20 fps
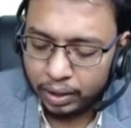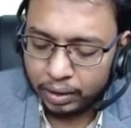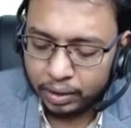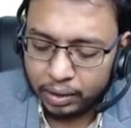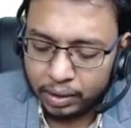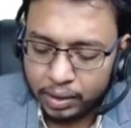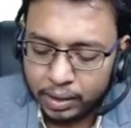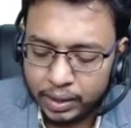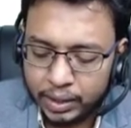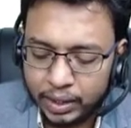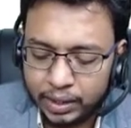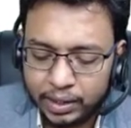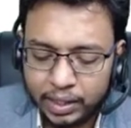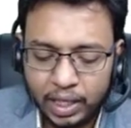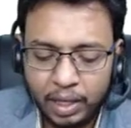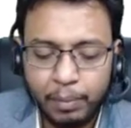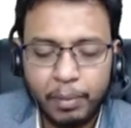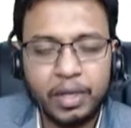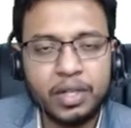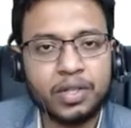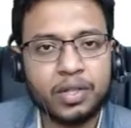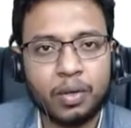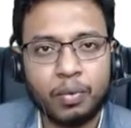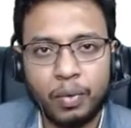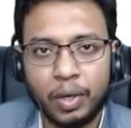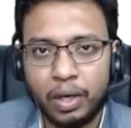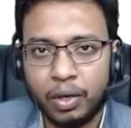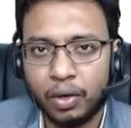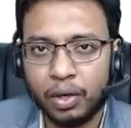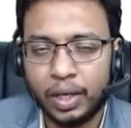This is the same answer
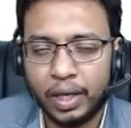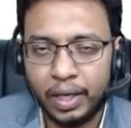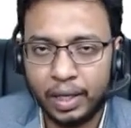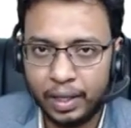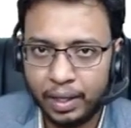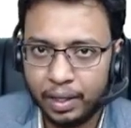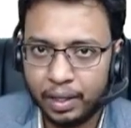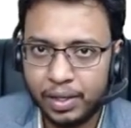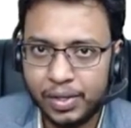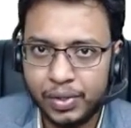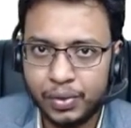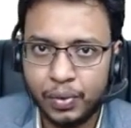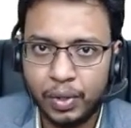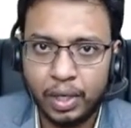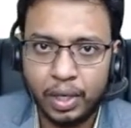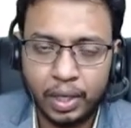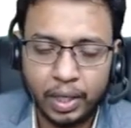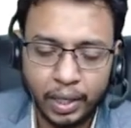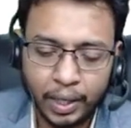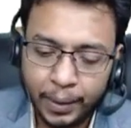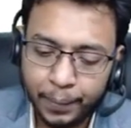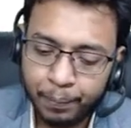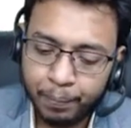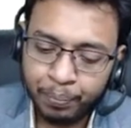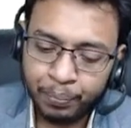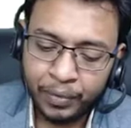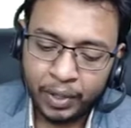we got earlier as well, right?